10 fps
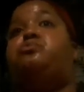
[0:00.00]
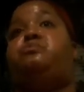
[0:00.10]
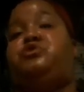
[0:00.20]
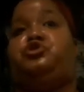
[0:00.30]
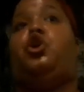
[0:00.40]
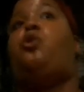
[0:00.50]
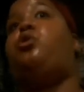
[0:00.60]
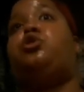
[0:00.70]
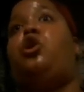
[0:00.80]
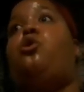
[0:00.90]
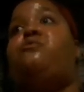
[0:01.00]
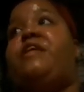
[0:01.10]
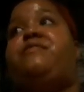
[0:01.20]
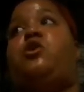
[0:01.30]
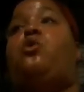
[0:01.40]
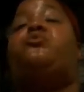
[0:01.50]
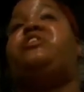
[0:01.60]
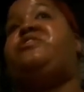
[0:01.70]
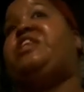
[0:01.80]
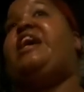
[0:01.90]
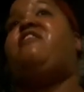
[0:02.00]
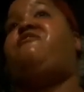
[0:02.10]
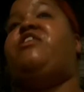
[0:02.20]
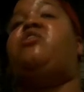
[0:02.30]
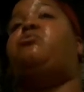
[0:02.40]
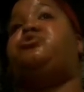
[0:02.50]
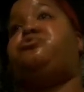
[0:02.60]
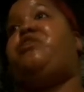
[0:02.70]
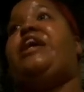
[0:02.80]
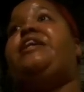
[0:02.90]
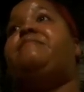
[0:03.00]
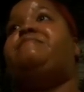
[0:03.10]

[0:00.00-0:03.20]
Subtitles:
so alone that the only thing I felt was right